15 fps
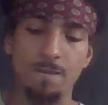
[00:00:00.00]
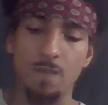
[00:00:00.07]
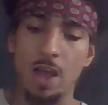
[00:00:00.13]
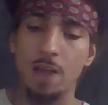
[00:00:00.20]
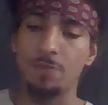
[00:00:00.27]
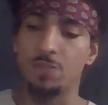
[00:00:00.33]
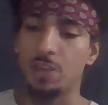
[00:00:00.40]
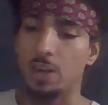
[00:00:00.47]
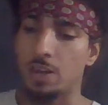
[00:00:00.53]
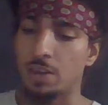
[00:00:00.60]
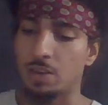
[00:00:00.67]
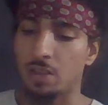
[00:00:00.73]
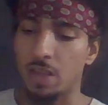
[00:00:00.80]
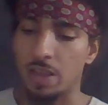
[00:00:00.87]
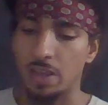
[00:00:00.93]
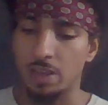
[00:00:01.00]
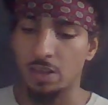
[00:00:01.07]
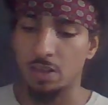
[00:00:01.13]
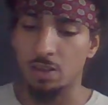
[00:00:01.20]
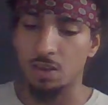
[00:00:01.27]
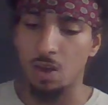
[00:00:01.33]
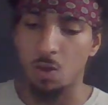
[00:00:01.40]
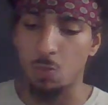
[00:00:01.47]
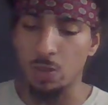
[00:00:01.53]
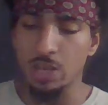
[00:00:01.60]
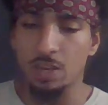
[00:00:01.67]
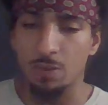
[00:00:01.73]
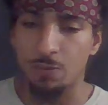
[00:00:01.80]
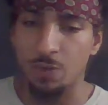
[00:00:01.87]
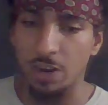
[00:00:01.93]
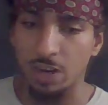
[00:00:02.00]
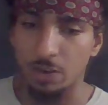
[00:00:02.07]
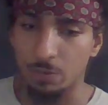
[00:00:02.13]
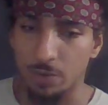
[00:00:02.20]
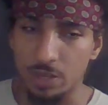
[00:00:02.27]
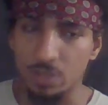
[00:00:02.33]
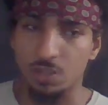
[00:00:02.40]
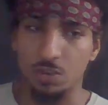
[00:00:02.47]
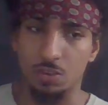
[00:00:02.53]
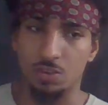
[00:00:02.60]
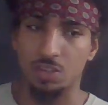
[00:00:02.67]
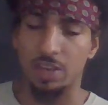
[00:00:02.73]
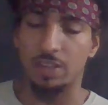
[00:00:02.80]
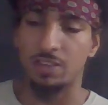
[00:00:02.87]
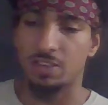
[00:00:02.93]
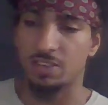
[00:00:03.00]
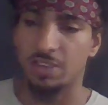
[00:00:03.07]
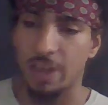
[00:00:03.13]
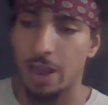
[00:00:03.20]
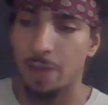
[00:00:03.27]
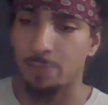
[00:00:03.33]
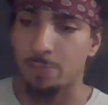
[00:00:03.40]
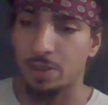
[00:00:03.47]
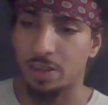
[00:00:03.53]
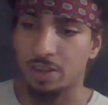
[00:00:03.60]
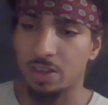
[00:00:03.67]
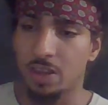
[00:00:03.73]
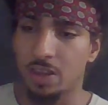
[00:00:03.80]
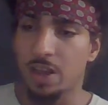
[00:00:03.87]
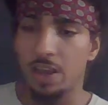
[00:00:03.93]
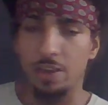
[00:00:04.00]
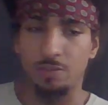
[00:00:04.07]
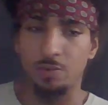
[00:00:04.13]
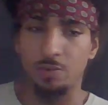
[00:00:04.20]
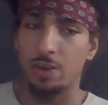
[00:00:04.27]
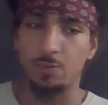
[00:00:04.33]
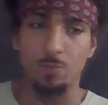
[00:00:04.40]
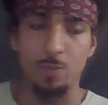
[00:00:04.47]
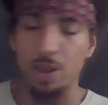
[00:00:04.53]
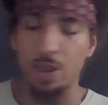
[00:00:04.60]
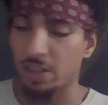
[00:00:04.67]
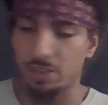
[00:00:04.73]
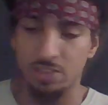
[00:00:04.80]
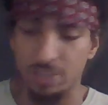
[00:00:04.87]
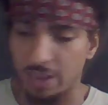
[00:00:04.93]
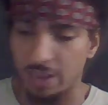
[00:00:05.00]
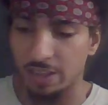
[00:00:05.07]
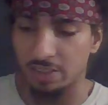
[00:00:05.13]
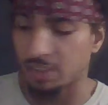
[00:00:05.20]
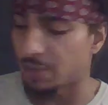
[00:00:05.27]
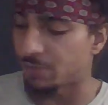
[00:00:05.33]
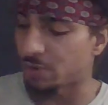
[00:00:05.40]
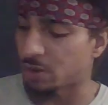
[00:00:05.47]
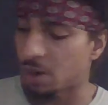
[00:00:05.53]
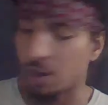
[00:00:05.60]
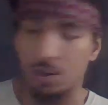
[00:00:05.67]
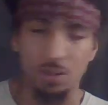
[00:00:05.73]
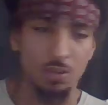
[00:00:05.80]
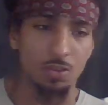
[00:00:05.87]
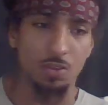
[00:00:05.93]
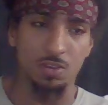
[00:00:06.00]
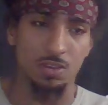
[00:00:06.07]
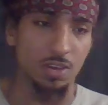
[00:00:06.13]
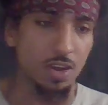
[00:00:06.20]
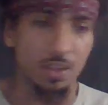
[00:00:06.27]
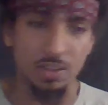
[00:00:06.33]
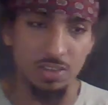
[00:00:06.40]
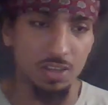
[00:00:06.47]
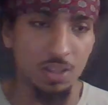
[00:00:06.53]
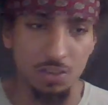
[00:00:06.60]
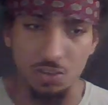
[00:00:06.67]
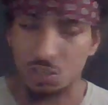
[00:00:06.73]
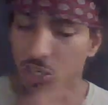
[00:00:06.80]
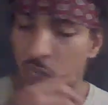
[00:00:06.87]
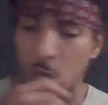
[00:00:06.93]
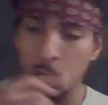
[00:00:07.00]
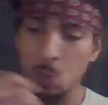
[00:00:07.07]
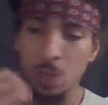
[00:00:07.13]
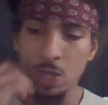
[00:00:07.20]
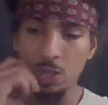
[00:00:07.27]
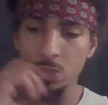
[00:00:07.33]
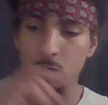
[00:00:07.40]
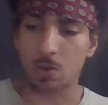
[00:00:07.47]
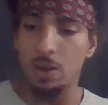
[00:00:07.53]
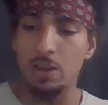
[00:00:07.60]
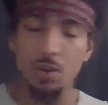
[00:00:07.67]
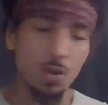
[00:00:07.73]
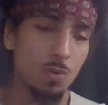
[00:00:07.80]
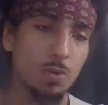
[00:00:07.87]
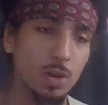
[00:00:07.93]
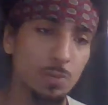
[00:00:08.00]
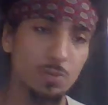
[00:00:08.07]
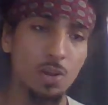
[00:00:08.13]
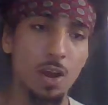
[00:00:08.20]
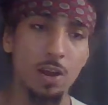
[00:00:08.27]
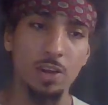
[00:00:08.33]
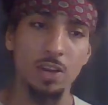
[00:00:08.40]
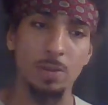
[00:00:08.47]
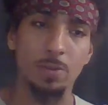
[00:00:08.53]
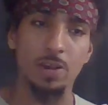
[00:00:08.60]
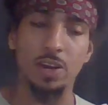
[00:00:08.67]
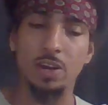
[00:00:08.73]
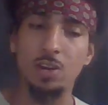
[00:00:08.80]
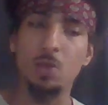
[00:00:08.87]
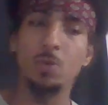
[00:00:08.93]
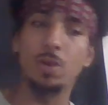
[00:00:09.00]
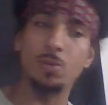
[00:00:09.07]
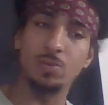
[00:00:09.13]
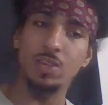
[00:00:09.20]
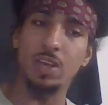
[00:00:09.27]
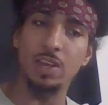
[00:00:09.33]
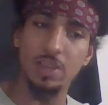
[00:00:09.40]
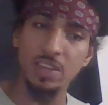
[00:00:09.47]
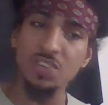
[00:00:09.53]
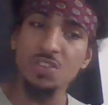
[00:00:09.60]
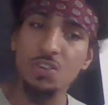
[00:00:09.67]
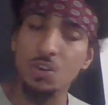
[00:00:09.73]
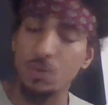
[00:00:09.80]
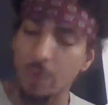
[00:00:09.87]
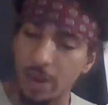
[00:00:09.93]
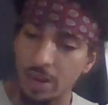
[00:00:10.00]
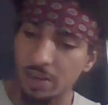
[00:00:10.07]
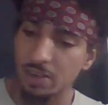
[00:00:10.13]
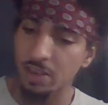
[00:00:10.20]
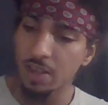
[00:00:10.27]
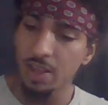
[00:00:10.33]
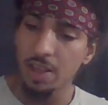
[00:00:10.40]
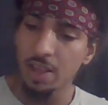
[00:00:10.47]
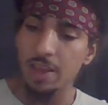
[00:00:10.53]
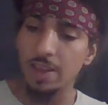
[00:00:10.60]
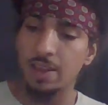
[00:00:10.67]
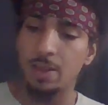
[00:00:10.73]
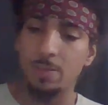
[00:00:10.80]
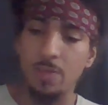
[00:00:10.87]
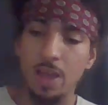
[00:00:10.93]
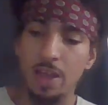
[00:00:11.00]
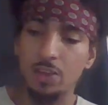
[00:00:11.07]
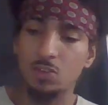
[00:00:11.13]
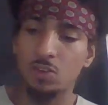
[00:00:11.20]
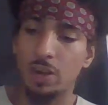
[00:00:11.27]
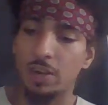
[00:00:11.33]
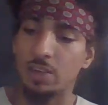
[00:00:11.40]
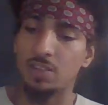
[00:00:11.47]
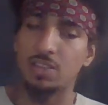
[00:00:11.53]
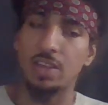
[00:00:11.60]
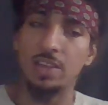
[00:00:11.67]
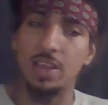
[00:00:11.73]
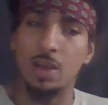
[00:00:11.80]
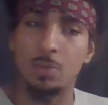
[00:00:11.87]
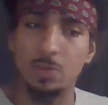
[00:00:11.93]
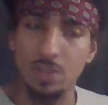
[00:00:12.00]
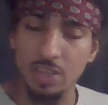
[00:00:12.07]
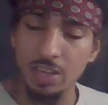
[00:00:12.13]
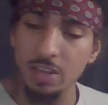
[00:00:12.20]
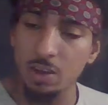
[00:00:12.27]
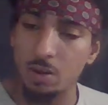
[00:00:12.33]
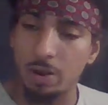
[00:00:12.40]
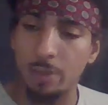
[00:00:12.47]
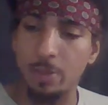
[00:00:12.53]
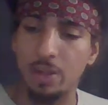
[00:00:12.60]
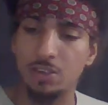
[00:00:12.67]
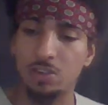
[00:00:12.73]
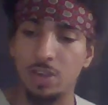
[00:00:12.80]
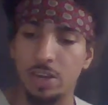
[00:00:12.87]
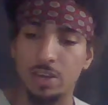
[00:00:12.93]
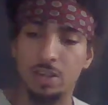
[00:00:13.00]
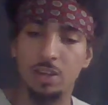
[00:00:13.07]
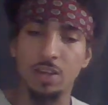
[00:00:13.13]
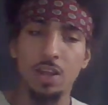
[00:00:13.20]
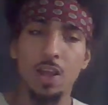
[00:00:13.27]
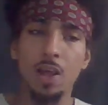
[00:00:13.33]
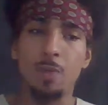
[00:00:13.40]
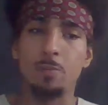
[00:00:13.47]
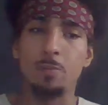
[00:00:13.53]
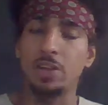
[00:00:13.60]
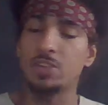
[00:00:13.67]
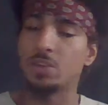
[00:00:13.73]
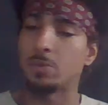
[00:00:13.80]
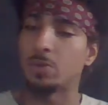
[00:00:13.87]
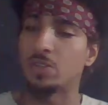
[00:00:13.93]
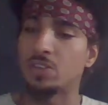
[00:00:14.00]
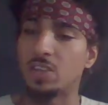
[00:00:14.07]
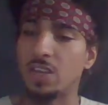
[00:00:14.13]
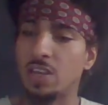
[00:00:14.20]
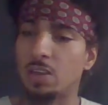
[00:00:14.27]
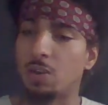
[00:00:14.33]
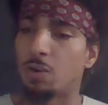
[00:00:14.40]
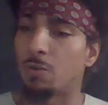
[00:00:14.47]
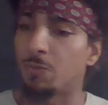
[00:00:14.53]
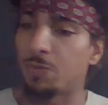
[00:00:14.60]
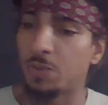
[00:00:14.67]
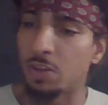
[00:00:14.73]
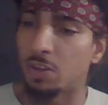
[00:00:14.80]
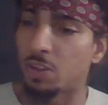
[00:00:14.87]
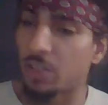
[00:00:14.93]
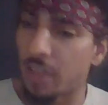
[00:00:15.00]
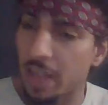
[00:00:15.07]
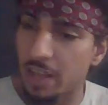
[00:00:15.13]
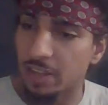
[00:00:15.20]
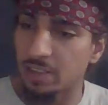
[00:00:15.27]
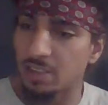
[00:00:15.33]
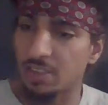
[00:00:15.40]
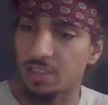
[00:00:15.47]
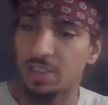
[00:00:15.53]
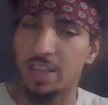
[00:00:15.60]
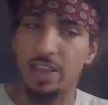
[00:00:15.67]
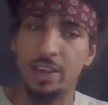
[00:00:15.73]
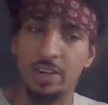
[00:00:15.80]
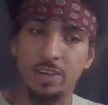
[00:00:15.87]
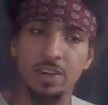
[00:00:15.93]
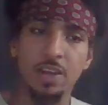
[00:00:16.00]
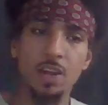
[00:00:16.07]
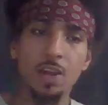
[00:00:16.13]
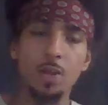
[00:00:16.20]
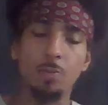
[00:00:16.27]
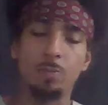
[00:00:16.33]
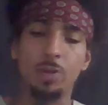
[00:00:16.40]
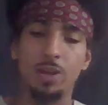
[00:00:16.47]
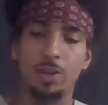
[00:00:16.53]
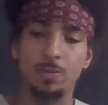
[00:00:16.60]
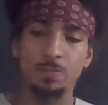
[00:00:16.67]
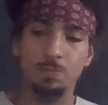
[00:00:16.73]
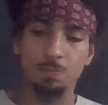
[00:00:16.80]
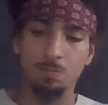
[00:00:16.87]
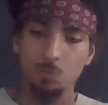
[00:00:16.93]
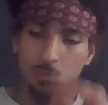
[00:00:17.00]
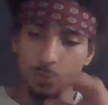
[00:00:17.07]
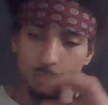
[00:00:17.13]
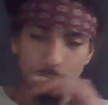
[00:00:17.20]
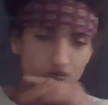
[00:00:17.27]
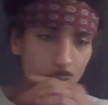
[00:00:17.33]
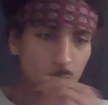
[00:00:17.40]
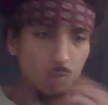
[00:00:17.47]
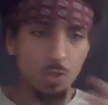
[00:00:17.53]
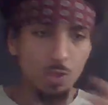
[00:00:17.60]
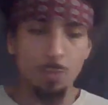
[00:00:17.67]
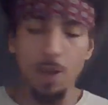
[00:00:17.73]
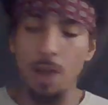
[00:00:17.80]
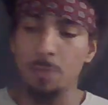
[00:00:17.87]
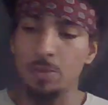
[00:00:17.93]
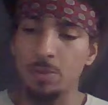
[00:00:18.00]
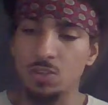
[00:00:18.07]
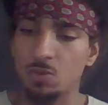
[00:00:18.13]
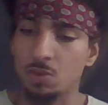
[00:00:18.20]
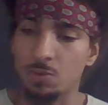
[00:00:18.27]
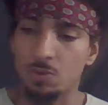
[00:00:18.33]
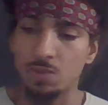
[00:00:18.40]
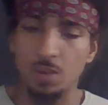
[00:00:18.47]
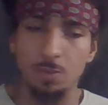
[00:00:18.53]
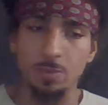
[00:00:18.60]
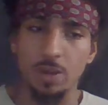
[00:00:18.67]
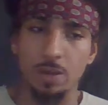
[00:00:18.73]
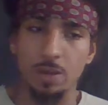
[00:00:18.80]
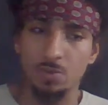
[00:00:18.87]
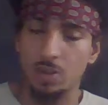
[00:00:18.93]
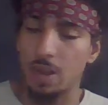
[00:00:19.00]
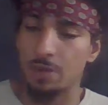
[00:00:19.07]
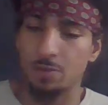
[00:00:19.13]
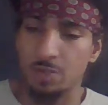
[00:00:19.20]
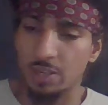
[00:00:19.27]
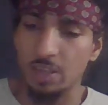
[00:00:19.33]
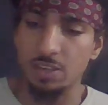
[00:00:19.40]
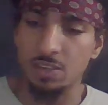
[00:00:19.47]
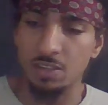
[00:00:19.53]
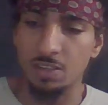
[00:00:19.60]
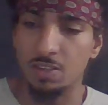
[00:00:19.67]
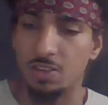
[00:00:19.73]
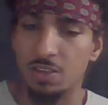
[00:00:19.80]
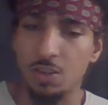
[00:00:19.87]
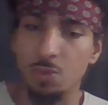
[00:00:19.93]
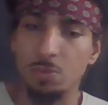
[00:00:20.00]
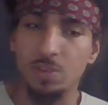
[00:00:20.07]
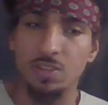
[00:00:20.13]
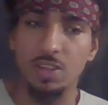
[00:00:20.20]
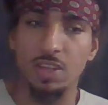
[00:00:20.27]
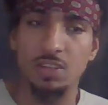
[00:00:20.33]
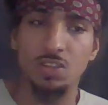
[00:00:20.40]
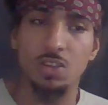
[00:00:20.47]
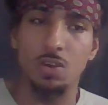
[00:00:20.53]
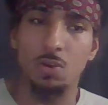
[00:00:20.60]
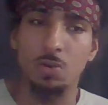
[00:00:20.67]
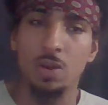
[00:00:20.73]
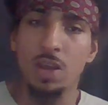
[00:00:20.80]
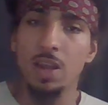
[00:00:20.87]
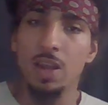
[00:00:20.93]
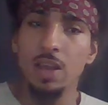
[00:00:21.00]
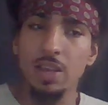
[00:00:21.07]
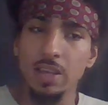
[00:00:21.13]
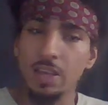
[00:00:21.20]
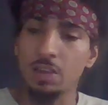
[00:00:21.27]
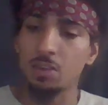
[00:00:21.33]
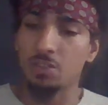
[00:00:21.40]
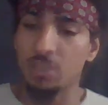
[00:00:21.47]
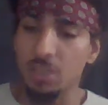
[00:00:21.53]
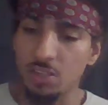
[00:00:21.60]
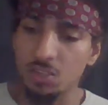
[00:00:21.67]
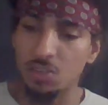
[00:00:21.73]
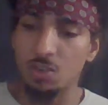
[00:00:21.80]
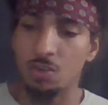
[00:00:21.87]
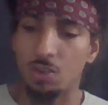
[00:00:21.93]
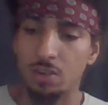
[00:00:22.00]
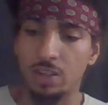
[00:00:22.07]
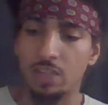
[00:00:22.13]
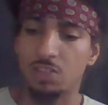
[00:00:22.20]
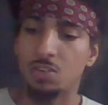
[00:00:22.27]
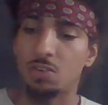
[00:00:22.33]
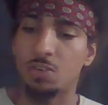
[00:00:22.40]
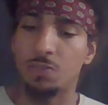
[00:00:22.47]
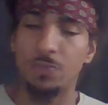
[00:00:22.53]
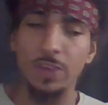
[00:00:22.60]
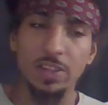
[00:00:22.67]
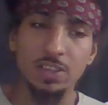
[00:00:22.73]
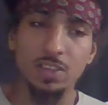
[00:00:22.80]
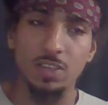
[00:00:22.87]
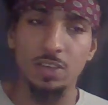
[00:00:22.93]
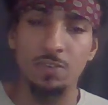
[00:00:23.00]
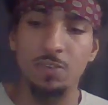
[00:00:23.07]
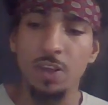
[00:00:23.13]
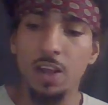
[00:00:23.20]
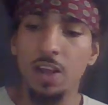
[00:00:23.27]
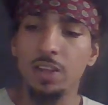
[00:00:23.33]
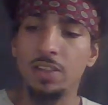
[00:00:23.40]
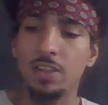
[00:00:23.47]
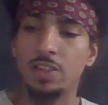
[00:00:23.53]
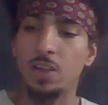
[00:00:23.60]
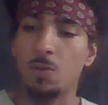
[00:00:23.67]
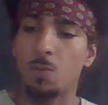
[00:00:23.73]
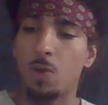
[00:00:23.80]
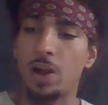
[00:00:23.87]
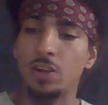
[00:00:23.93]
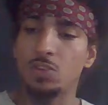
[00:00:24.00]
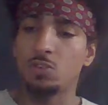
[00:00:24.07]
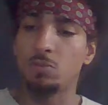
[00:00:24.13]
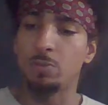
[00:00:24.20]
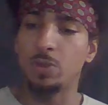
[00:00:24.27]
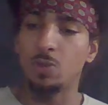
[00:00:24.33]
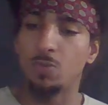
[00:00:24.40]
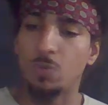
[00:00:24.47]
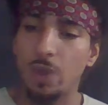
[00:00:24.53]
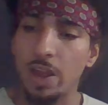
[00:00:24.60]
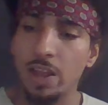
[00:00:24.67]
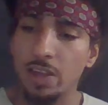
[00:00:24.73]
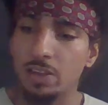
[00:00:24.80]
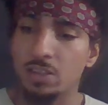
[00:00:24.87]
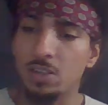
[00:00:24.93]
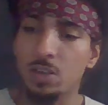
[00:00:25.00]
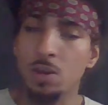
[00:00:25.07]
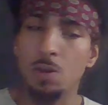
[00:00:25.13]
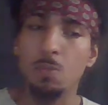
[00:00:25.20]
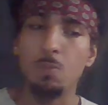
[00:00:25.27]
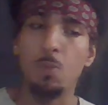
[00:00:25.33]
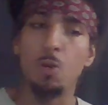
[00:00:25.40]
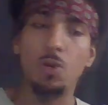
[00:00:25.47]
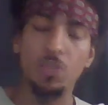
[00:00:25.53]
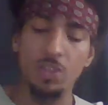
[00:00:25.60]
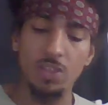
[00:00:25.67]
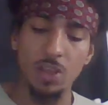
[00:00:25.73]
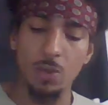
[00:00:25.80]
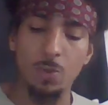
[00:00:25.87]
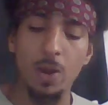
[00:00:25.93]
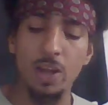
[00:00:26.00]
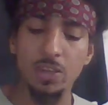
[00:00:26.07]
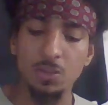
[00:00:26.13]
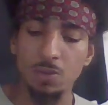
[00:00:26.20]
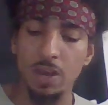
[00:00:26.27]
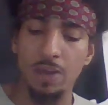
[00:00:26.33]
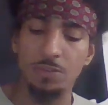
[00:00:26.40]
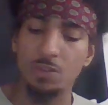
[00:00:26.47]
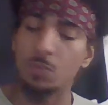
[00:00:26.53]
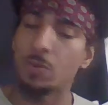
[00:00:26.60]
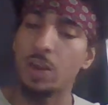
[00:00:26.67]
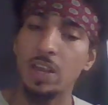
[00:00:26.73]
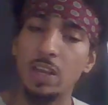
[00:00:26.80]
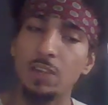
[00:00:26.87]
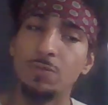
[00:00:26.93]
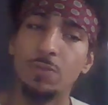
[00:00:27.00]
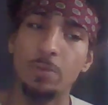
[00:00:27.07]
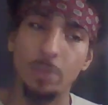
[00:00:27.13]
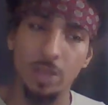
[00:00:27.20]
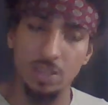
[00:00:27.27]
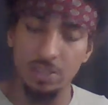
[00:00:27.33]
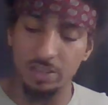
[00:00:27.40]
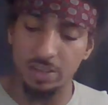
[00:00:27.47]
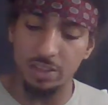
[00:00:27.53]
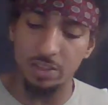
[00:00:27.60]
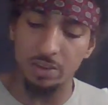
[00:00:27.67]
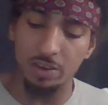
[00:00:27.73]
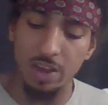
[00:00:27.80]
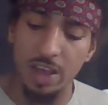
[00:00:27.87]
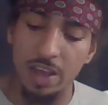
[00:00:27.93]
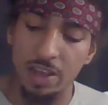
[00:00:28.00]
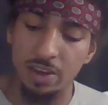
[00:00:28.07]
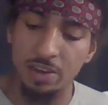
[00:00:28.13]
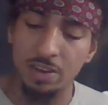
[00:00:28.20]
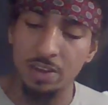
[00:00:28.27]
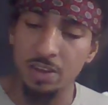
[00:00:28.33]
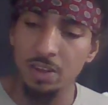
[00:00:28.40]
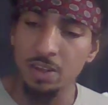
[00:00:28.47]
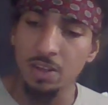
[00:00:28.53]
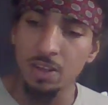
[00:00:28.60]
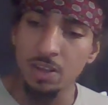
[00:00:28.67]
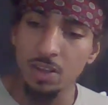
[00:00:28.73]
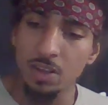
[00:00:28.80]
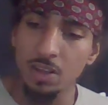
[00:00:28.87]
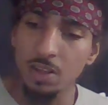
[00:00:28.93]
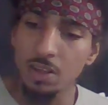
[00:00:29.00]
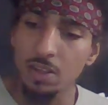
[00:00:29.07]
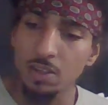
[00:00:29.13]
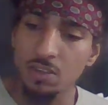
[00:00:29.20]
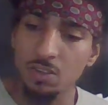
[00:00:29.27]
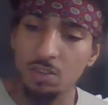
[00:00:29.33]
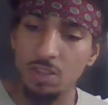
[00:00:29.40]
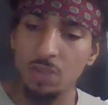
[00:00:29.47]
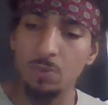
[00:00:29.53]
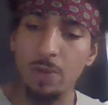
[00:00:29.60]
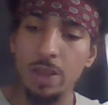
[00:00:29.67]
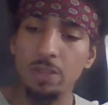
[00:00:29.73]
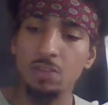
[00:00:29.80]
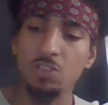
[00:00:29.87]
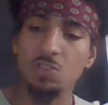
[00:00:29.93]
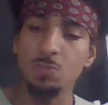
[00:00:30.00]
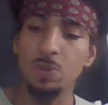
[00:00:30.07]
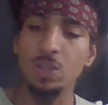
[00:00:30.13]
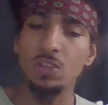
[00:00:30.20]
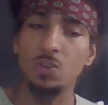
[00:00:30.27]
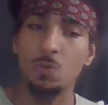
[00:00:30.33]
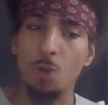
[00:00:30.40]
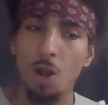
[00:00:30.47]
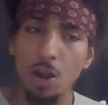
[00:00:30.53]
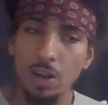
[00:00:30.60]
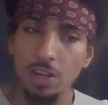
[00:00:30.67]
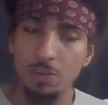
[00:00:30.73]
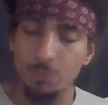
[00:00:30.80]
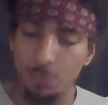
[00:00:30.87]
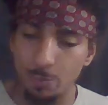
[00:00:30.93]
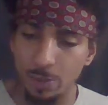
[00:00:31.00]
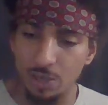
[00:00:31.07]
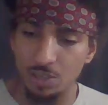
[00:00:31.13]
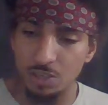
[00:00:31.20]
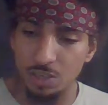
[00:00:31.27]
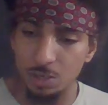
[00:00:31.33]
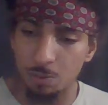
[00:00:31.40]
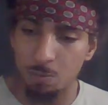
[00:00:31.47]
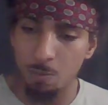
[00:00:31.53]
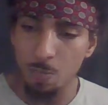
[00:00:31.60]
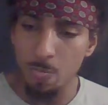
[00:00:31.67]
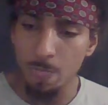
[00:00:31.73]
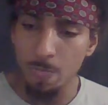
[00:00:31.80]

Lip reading: I've done like a week of fucking research on this topic and read many scientific articles and all this other shit, so I know what I'm talking about. I know what I'm saying is correct, and I'm not trying to say that with ego. I'm not trying to make someone's ego feel less than, but the problem is with sometimes with conversations is humans get so egotistical and get so defensive that they want to be right more than they want to have the right information in their head. So they'd rather speak the wrong information